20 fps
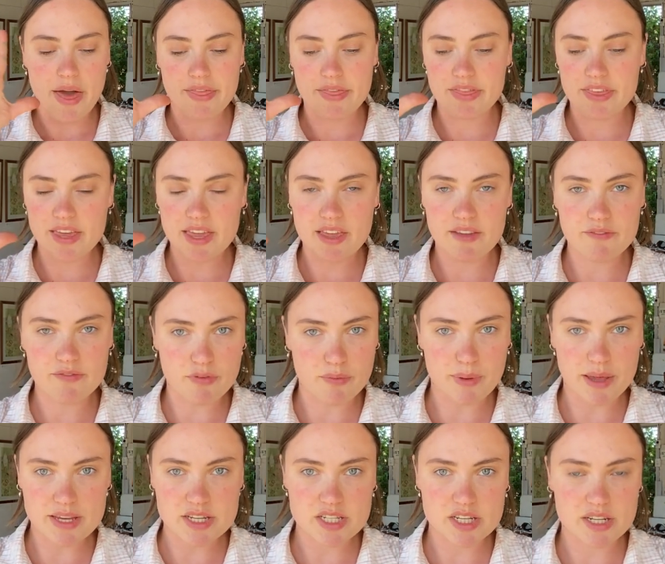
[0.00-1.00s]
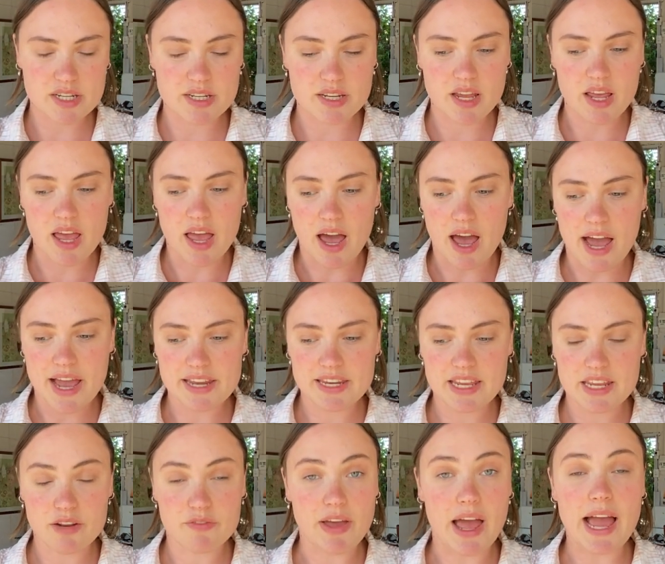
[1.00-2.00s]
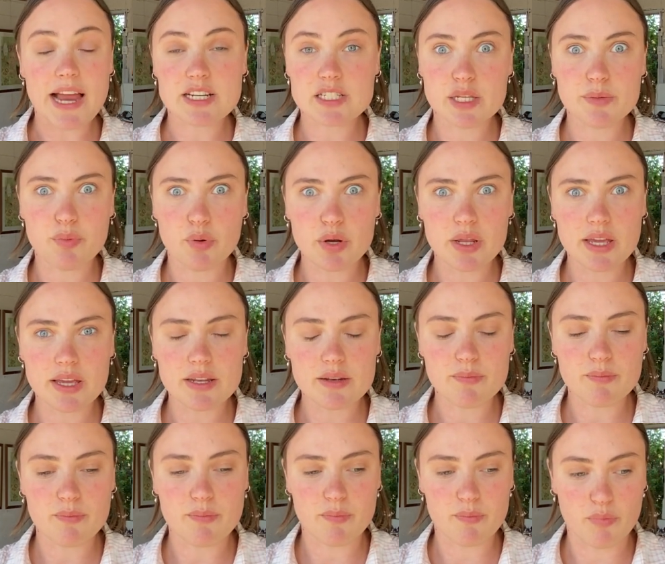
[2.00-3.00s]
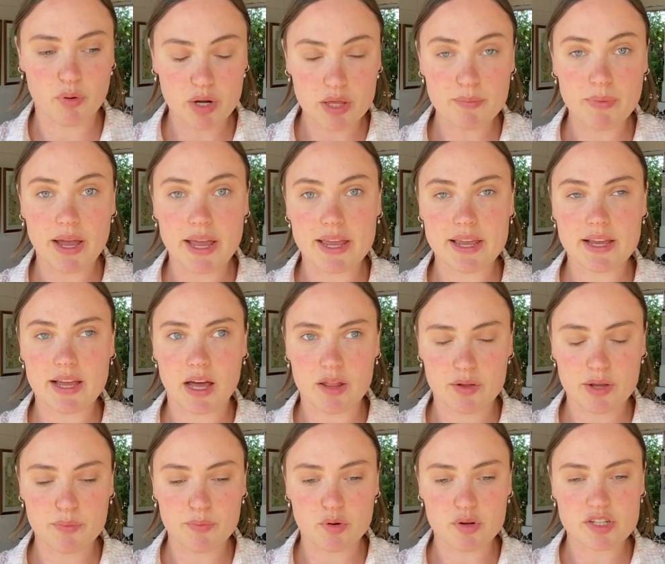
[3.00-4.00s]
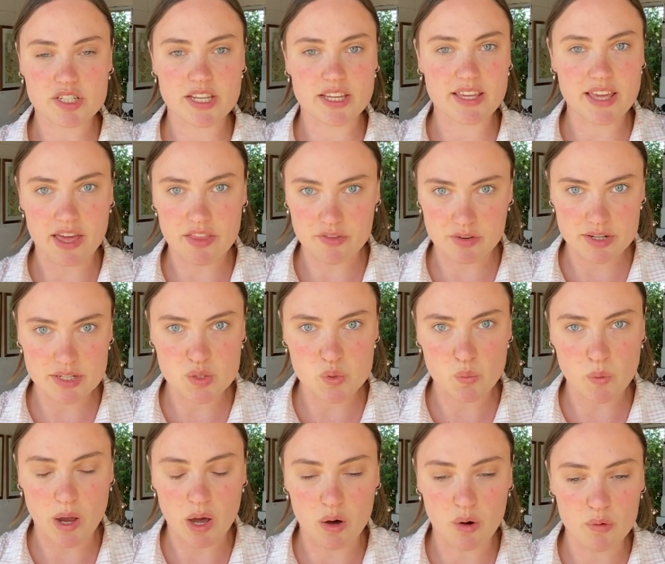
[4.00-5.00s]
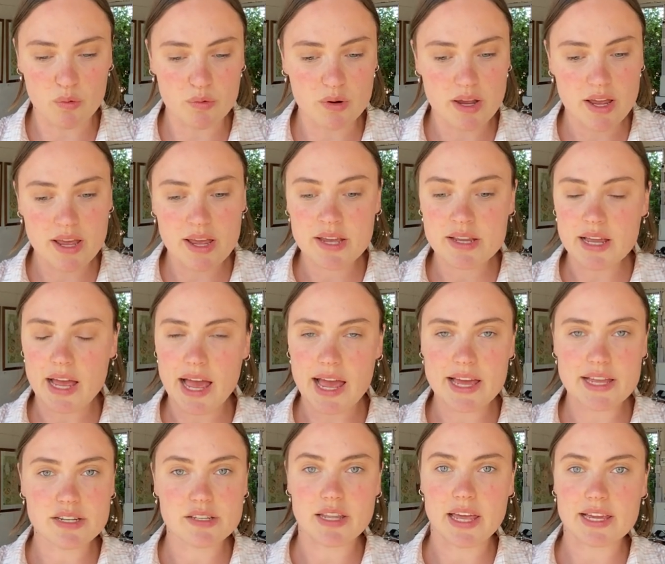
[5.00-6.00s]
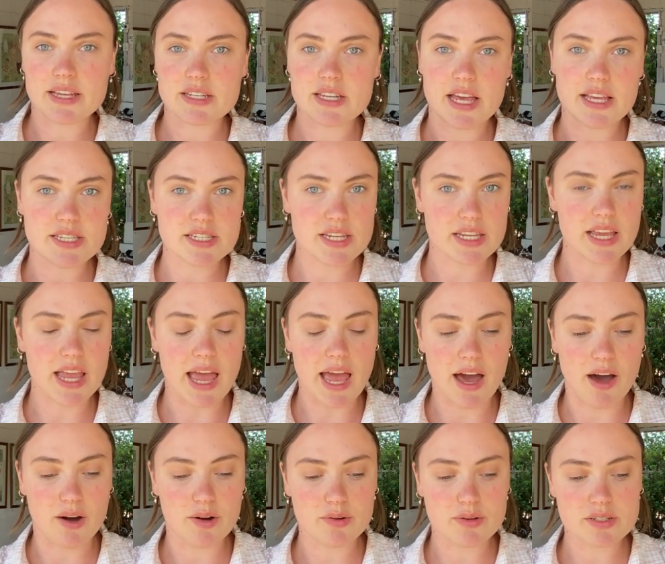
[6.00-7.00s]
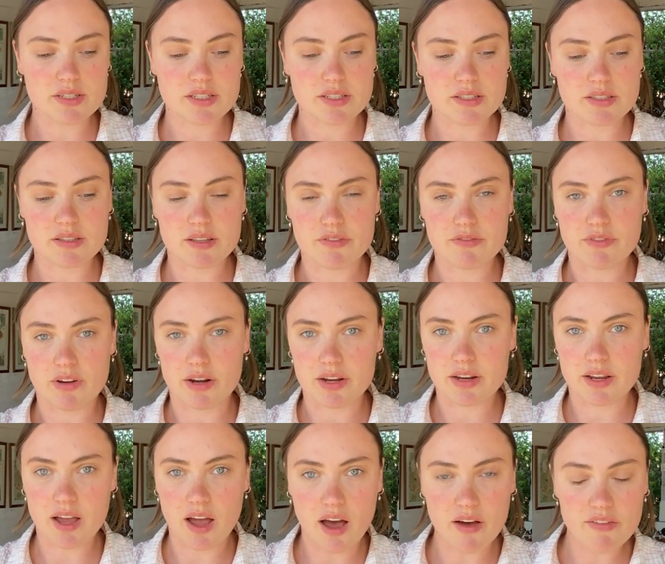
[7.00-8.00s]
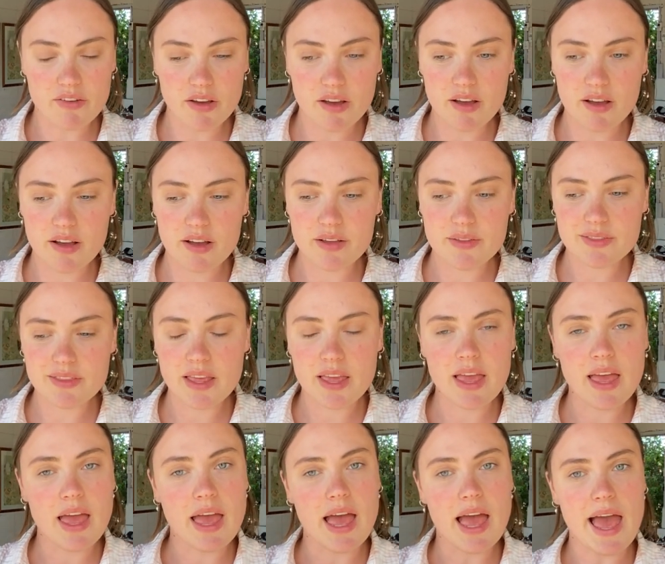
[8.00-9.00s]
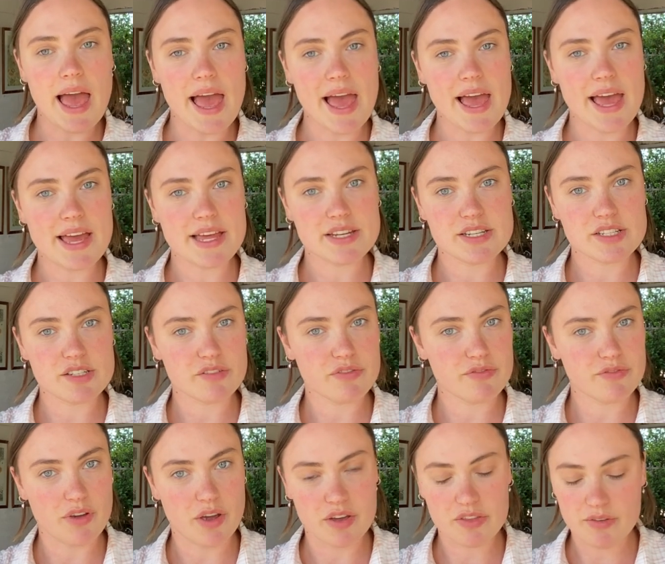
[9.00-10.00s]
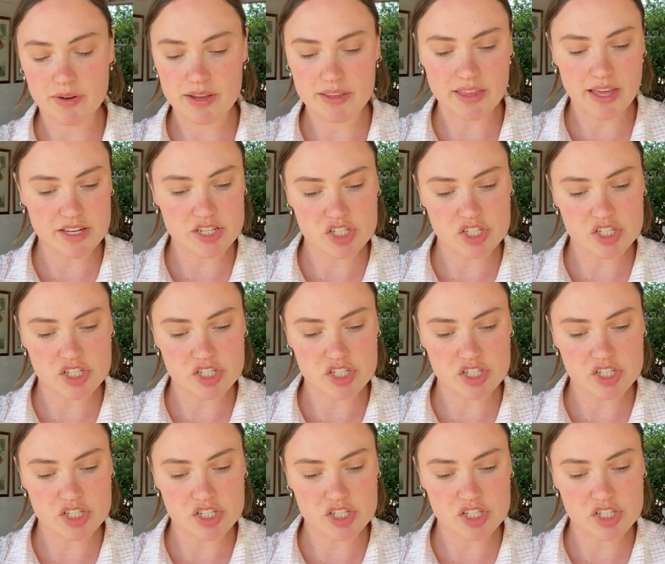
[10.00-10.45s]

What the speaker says: the information I need of actually putting my colouring book together as well, and like testing out the front cover and furthering that